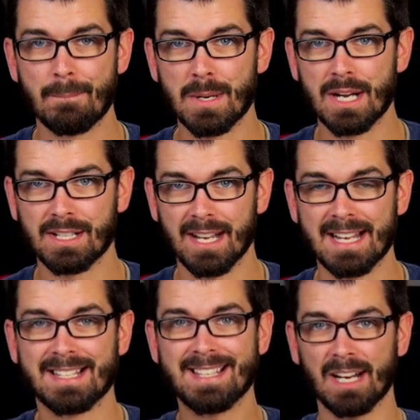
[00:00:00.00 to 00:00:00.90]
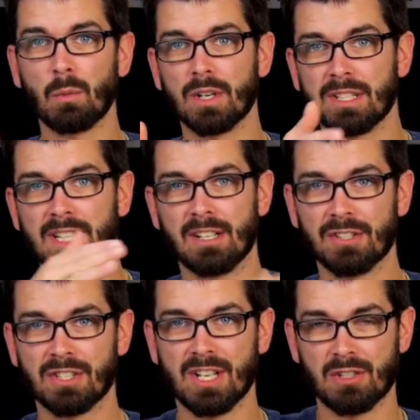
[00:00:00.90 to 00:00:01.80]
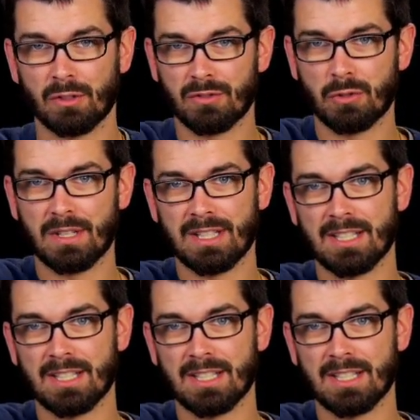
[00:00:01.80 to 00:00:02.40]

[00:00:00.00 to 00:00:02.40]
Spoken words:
but I said I wanted to get on the schedule of doing